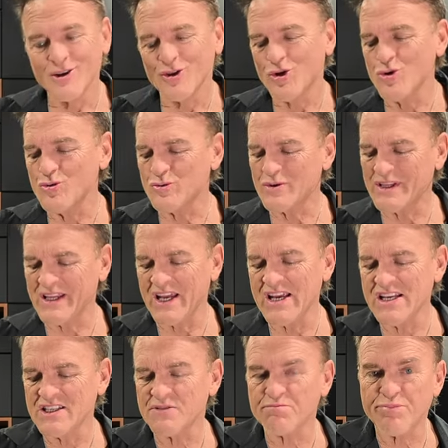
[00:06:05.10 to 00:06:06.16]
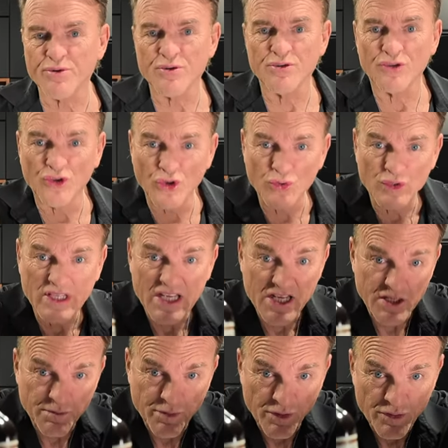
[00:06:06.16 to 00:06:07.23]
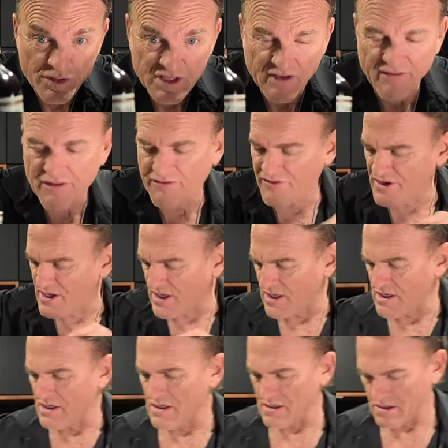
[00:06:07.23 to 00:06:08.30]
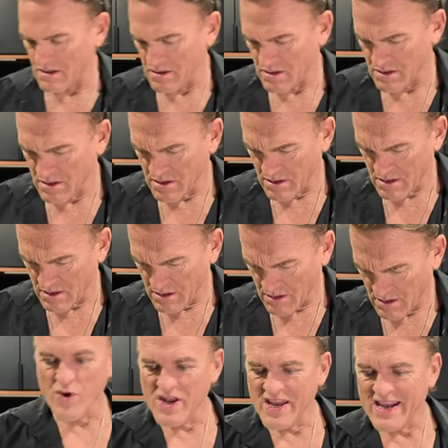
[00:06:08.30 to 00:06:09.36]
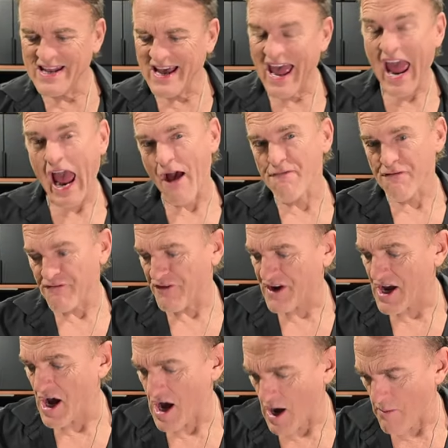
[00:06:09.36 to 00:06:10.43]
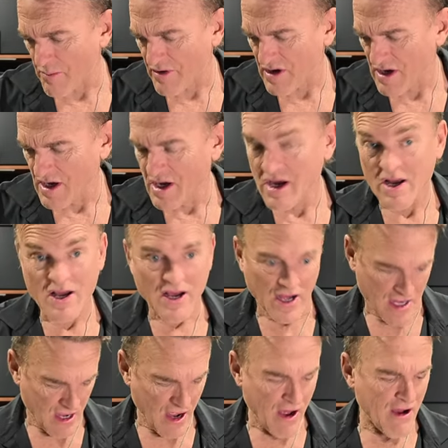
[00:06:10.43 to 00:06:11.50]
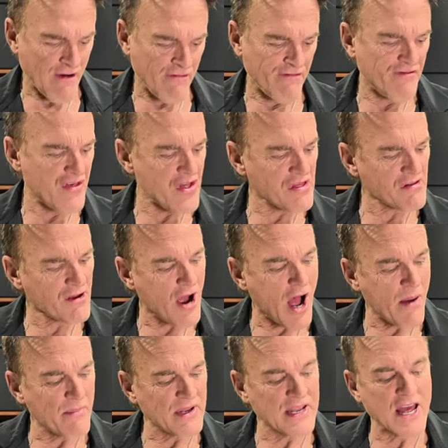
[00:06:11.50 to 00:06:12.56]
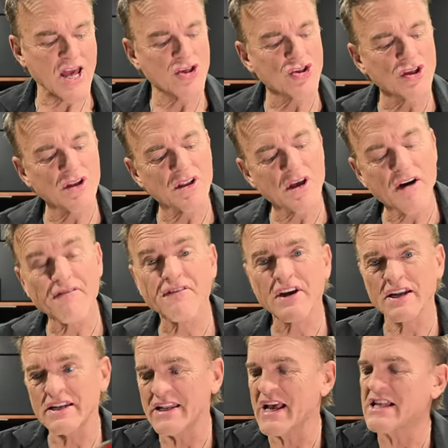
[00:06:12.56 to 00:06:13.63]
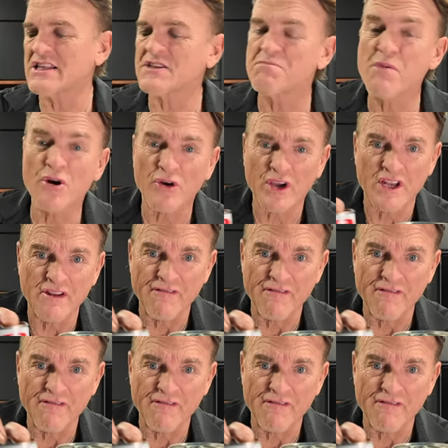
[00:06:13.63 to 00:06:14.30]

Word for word: 2 teaspoons of the vanilla, okay. And we need a half of a cup of this combination of condensed milk and